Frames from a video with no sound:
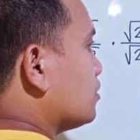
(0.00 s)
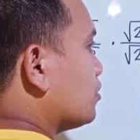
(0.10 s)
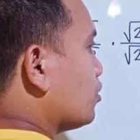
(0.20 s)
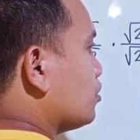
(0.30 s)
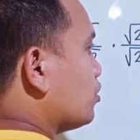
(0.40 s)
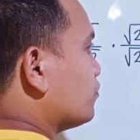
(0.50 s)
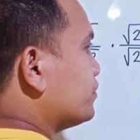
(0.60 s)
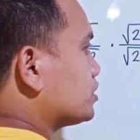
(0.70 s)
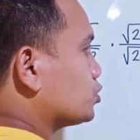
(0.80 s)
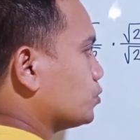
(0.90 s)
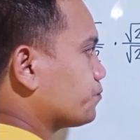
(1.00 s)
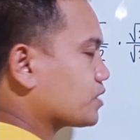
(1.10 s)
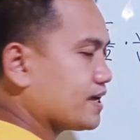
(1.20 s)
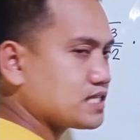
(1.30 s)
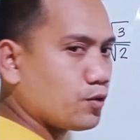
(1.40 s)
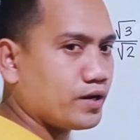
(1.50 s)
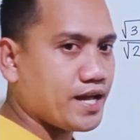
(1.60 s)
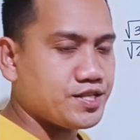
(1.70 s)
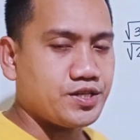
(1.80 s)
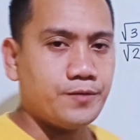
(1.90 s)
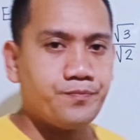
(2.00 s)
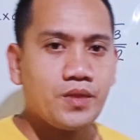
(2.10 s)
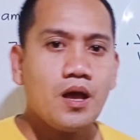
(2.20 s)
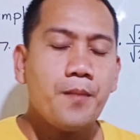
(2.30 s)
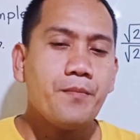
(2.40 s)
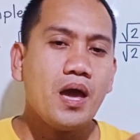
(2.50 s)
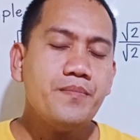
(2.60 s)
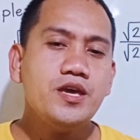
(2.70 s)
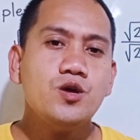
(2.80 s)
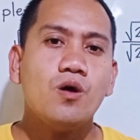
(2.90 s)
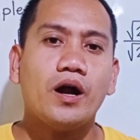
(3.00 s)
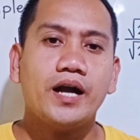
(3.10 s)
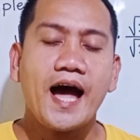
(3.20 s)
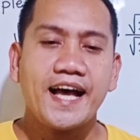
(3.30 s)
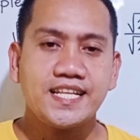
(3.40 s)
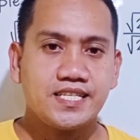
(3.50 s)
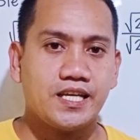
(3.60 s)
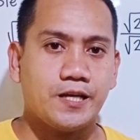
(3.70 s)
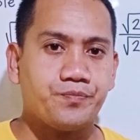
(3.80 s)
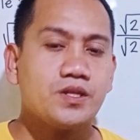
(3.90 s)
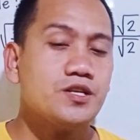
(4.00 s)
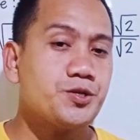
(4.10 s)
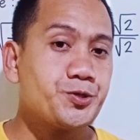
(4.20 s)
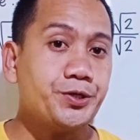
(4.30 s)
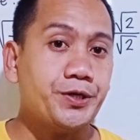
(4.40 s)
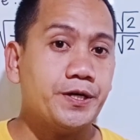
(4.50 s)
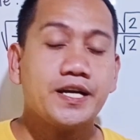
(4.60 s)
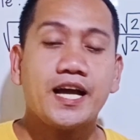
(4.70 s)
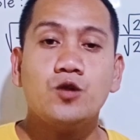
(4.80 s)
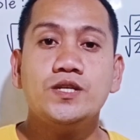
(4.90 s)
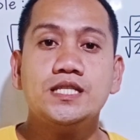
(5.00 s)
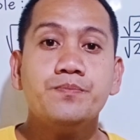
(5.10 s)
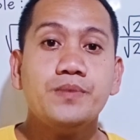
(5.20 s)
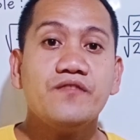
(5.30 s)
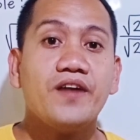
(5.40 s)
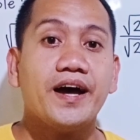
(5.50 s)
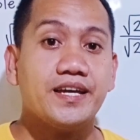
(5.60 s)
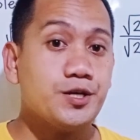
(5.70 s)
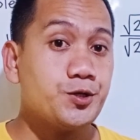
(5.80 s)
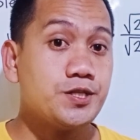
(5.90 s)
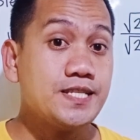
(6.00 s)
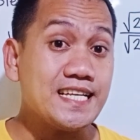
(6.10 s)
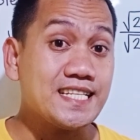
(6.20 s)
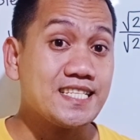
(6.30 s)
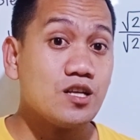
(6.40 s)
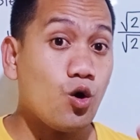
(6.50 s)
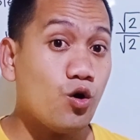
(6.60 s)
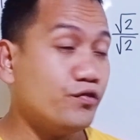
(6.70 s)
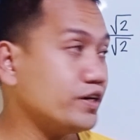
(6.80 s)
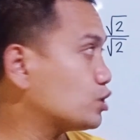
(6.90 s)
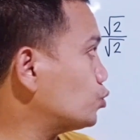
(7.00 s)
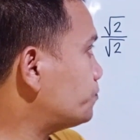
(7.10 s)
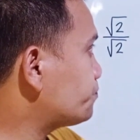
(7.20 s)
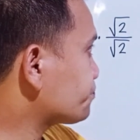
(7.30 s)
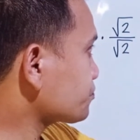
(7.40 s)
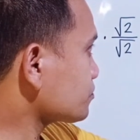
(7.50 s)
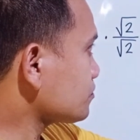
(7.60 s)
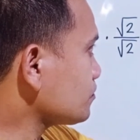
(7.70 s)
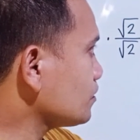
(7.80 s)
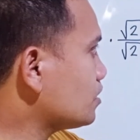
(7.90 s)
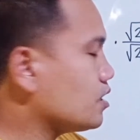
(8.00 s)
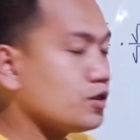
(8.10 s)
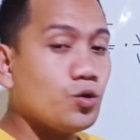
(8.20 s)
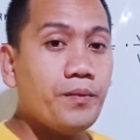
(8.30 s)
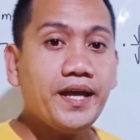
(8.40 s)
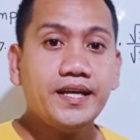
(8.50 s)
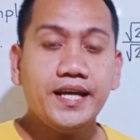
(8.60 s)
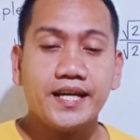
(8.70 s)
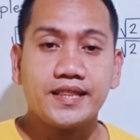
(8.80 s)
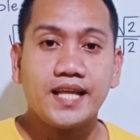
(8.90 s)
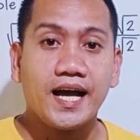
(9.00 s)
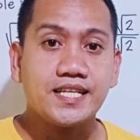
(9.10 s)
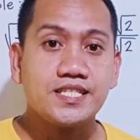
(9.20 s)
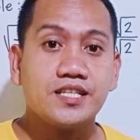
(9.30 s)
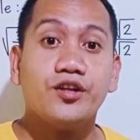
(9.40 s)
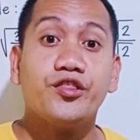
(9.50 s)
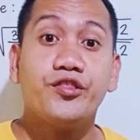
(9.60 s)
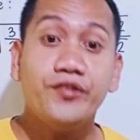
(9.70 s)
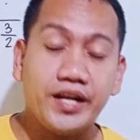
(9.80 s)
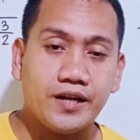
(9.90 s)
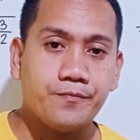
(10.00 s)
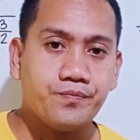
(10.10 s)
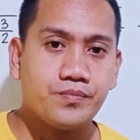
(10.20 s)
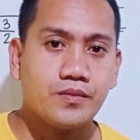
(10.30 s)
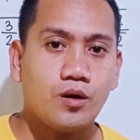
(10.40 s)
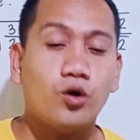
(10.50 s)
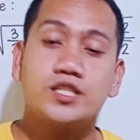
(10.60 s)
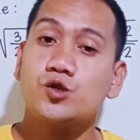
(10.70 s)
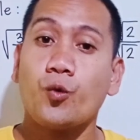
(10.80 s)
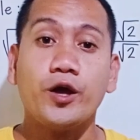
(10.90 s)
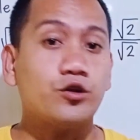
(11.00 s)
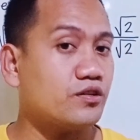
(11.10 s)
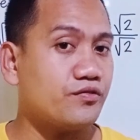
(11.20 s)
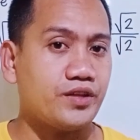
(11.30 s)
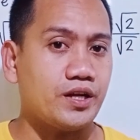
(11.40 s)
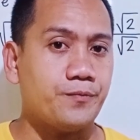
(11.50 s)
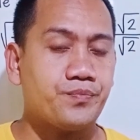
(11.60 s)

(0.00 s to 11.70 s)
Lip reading: all over 2 as our answer. Maybe you are asking, sir, can we simplify 6 over 2 to make it as 3 or square root of 3?